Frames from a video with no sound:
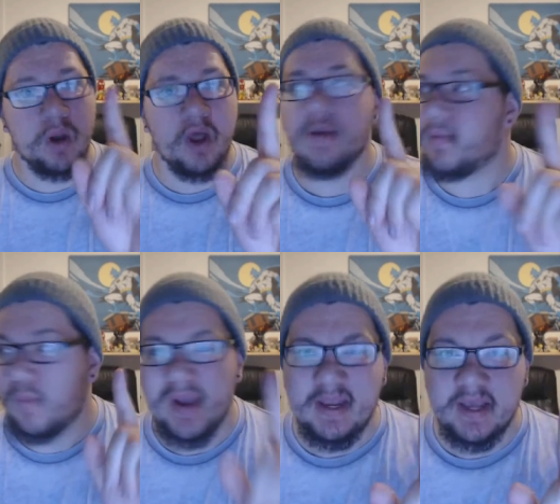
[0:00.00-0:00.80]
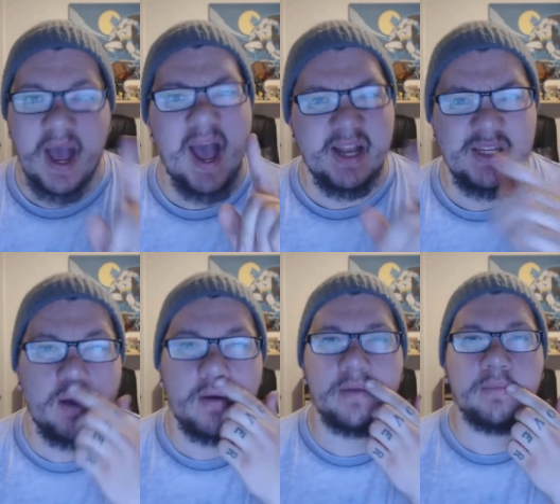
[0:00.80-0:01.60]
item a week at a
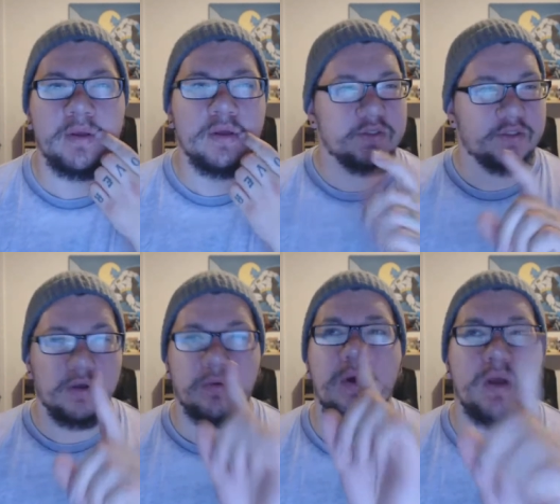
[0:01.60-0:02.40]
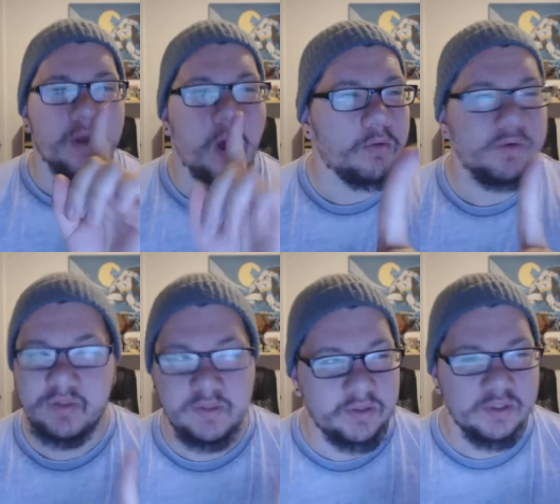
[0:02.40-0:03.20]
time. So
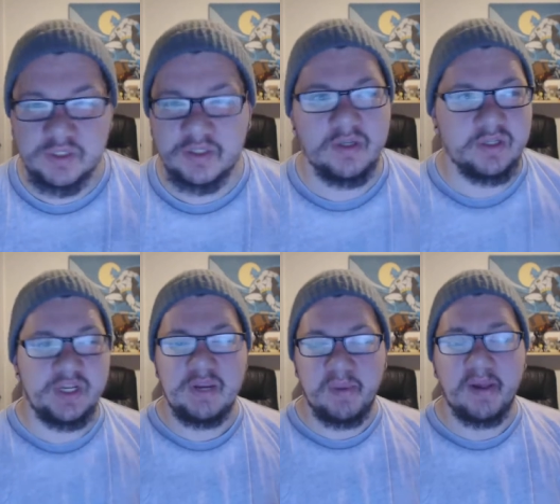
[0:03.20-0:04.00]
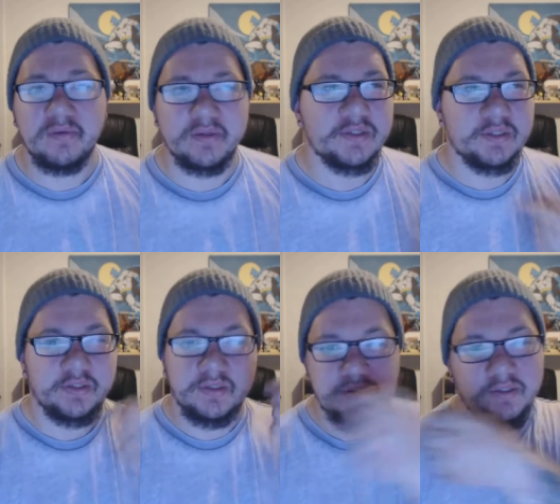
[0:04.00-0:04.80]
hold your seatbelts
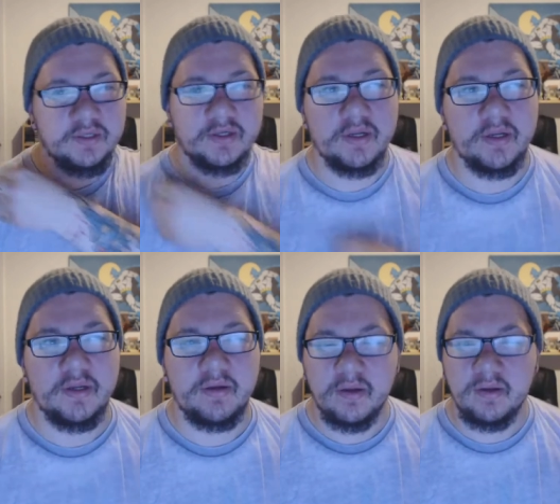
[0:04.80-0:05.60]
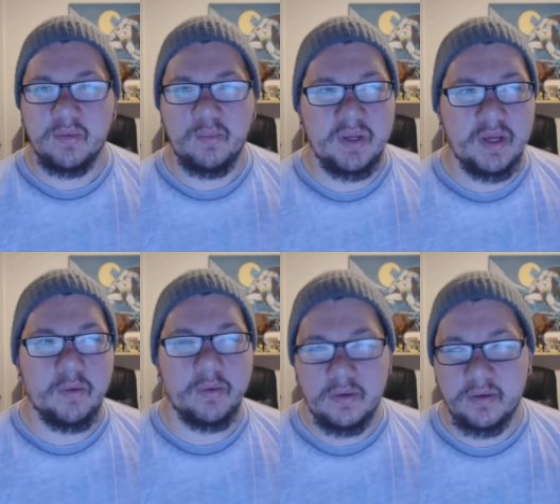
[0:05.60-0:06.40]
because you're going to be
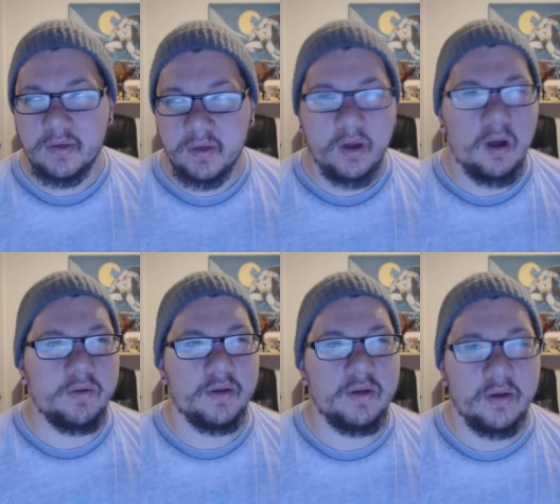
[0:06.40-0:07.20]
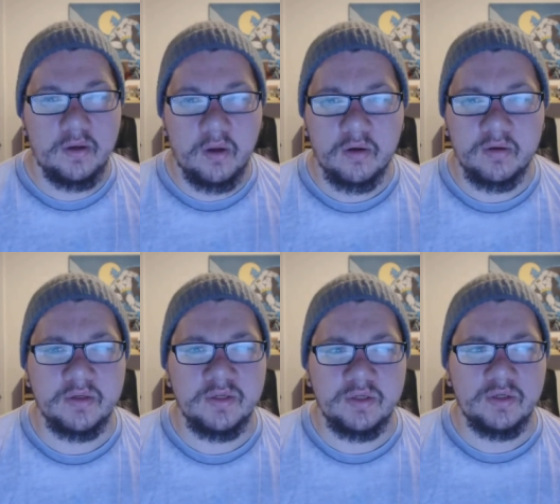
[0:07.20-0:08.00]
going on a
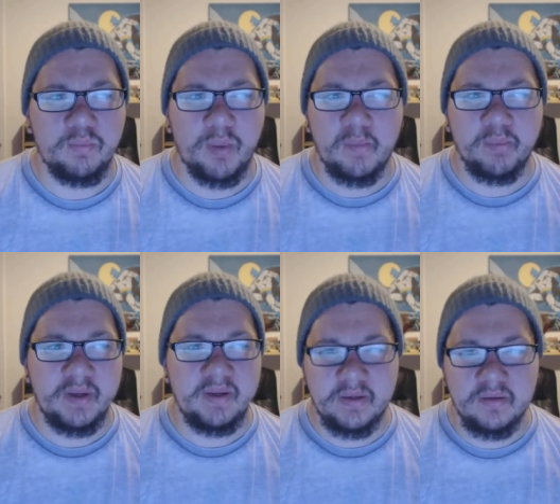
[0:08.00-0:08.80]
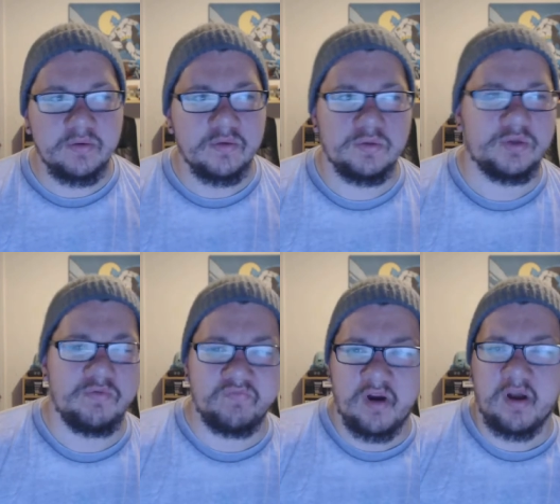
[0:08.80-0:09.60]
long, bumpy
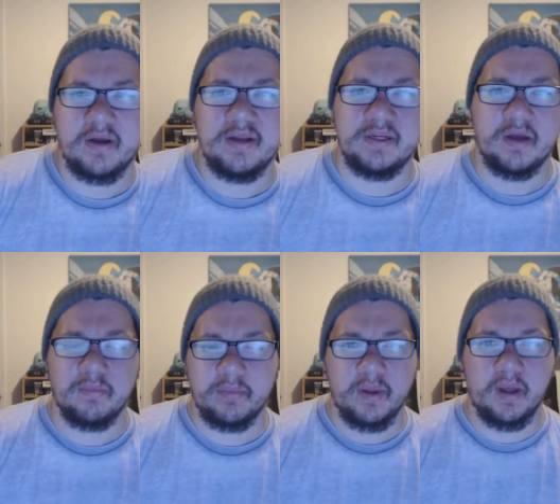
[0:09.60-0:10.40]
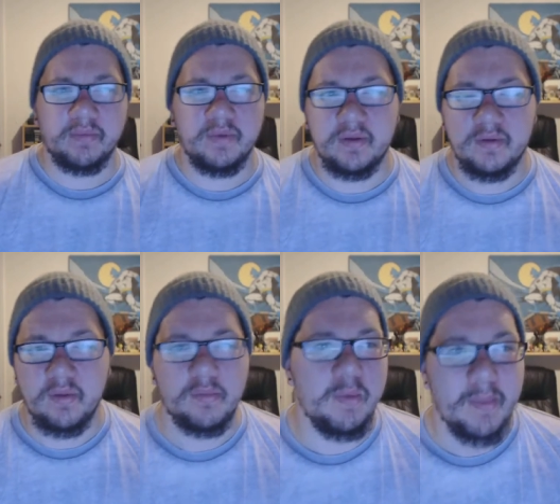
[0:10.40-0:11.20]
ride up
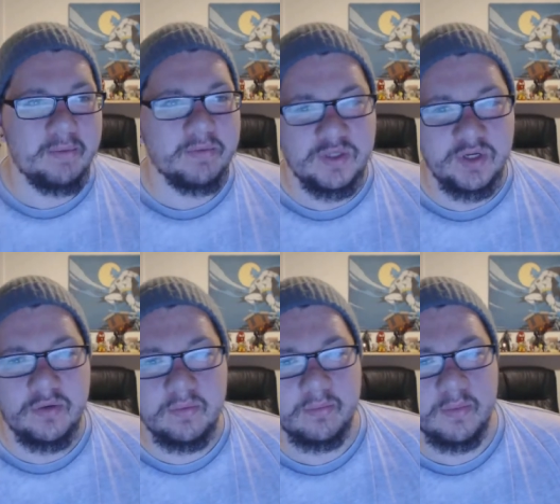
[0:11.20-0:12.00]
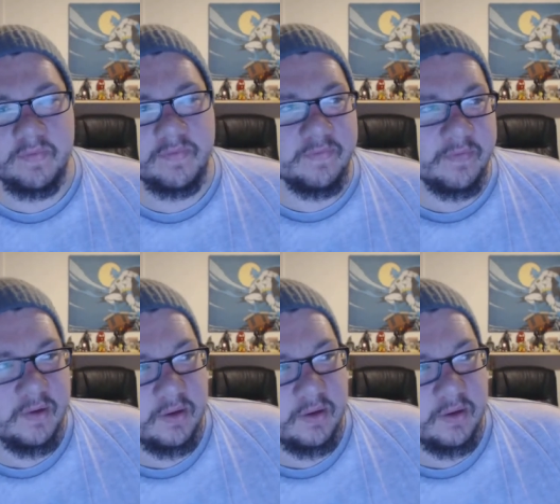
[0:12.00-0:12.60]
the Mount Doom of...